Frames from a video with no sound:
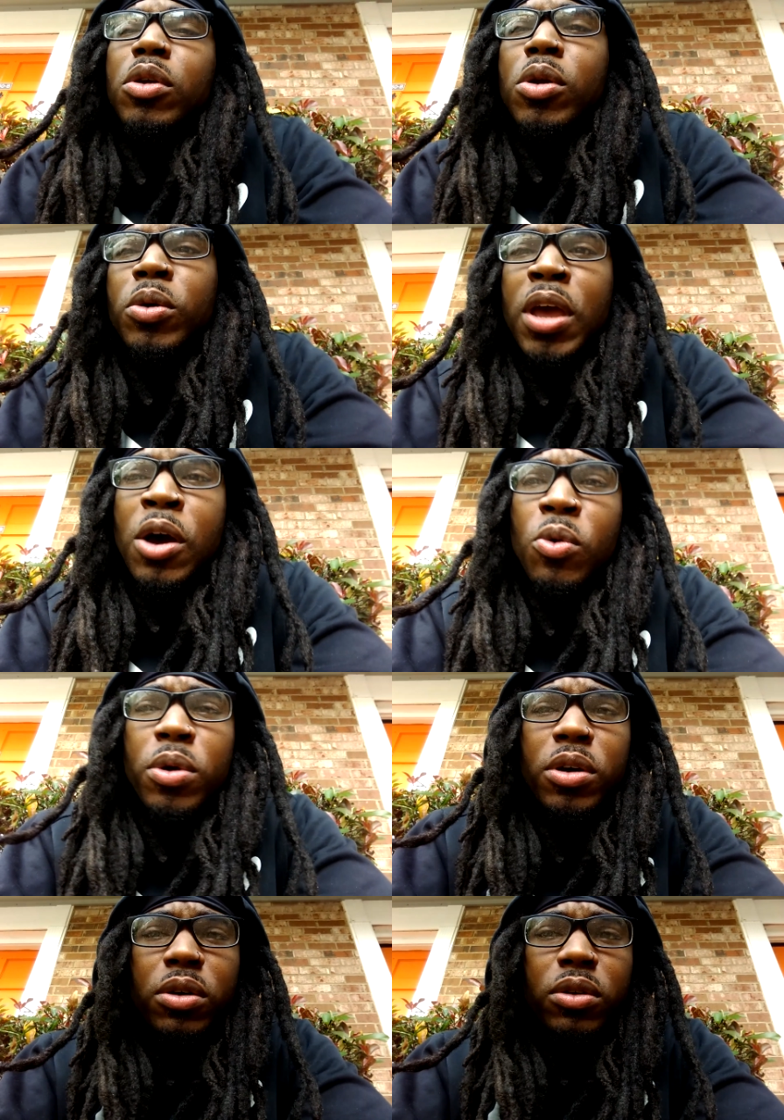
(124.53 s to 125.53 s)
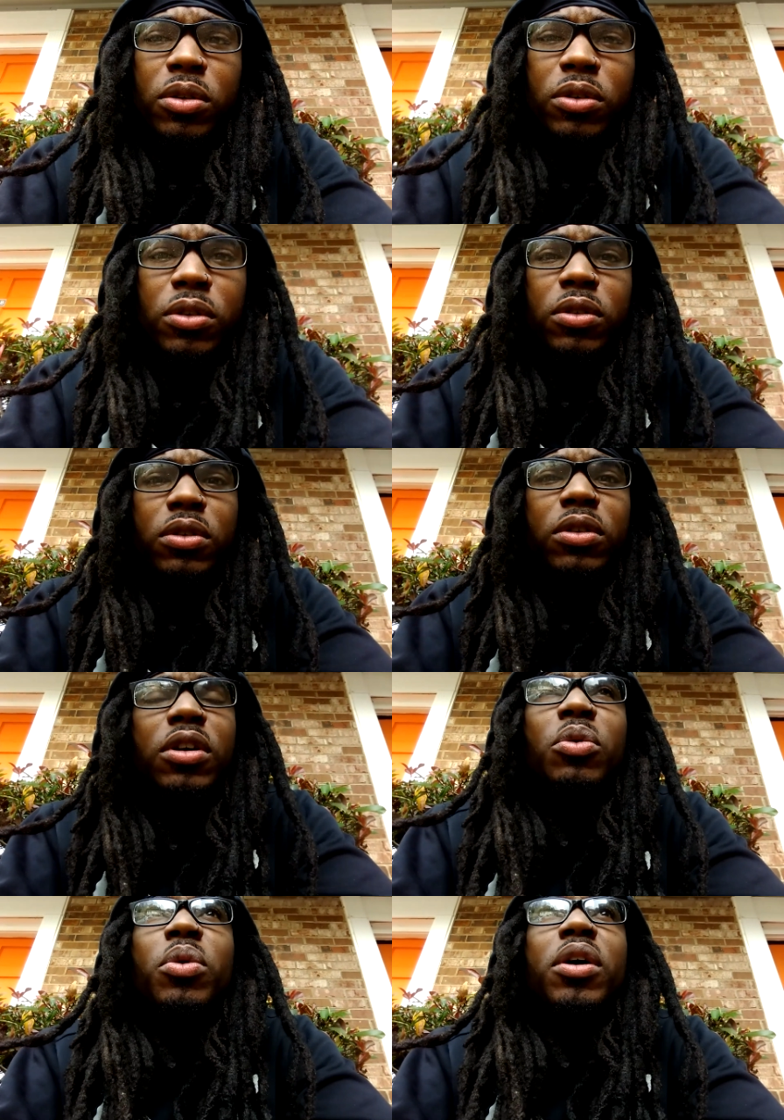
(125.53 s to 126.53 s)
you know y'all will
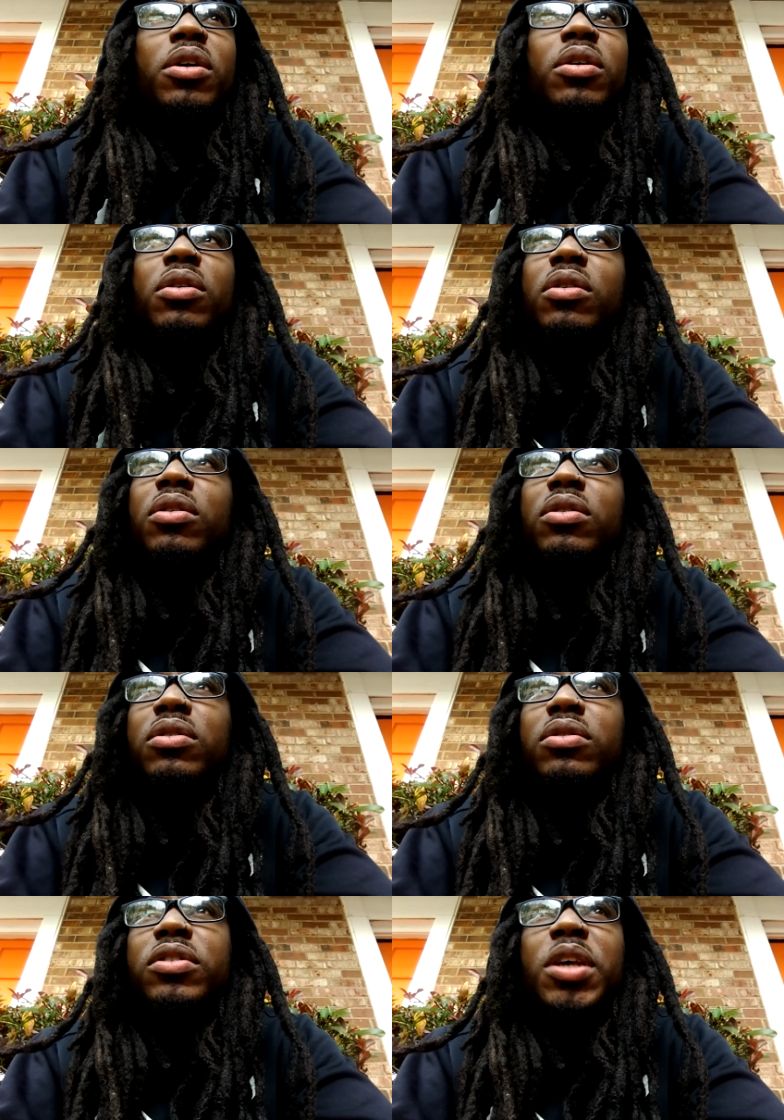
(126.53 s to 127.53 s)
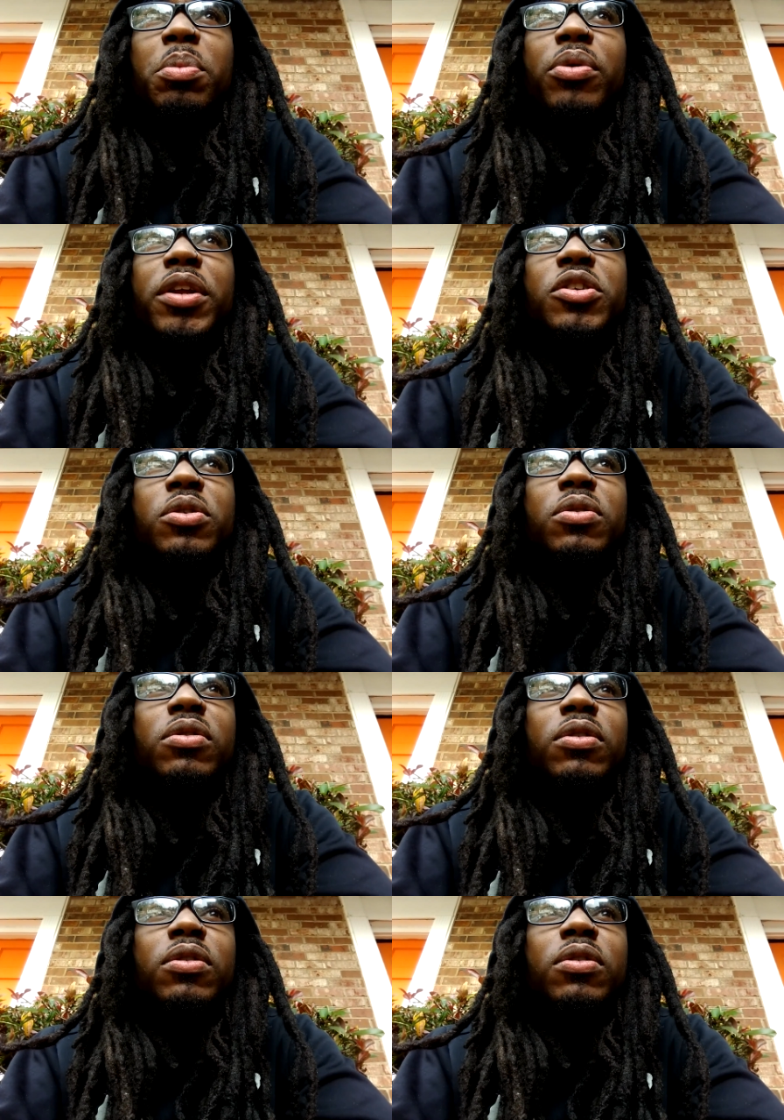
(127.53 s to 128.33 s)
it will separate you.